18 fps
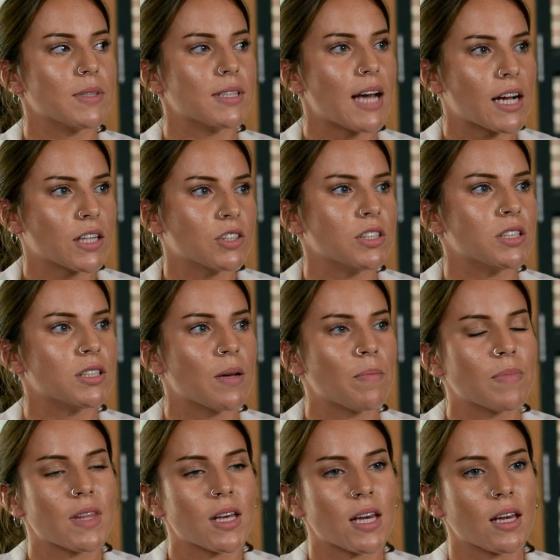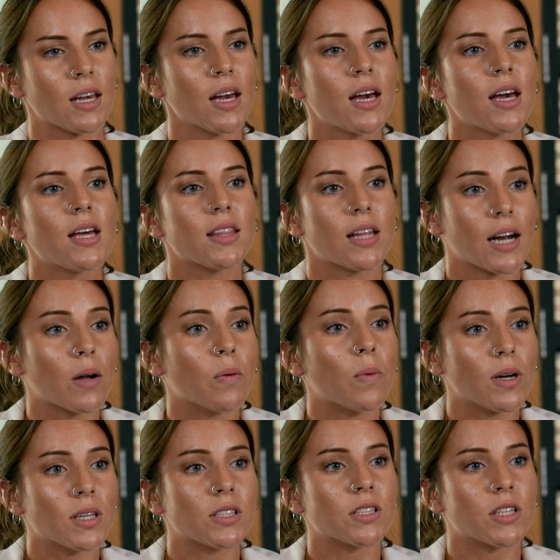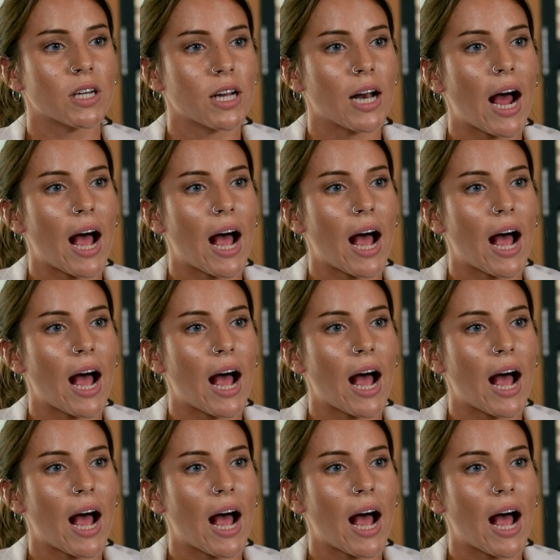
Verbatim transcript: was actually something that I was good